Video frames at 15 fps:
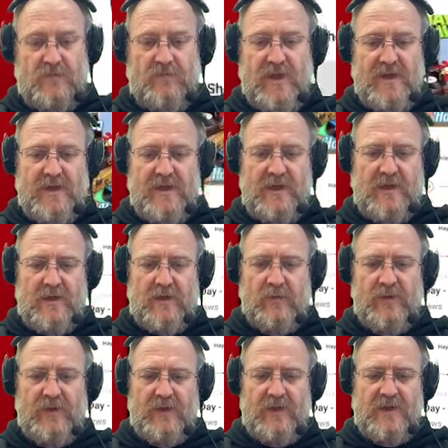to make it a little
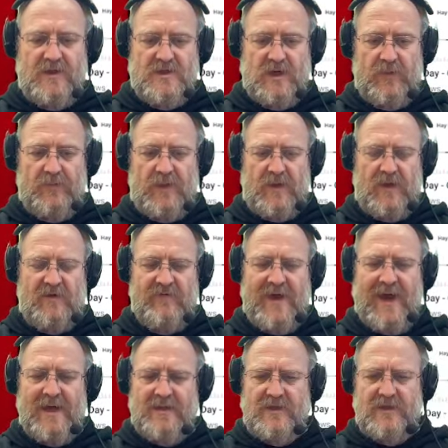bit easier. And I've
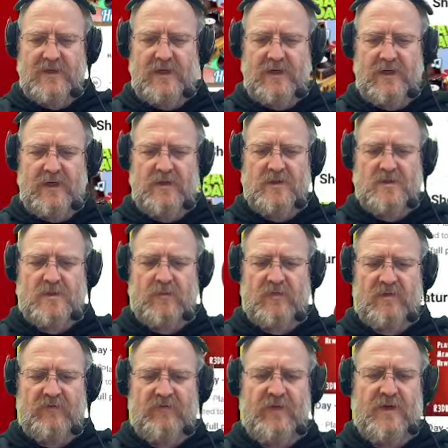added in some
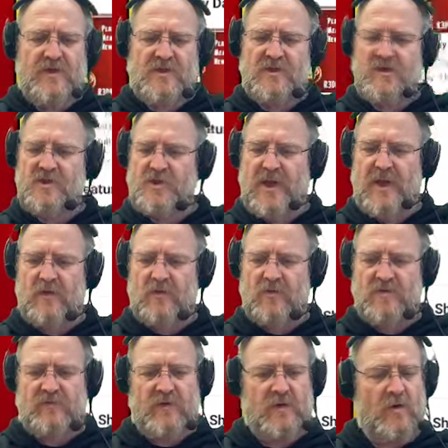of the featured
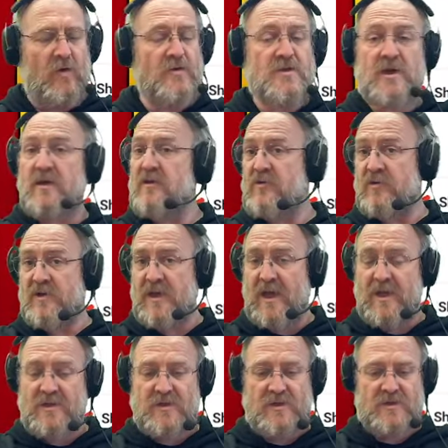channels for the content
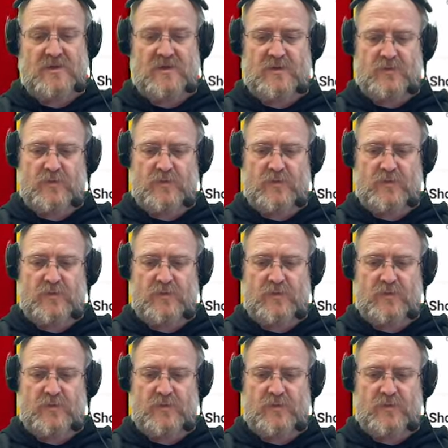creators as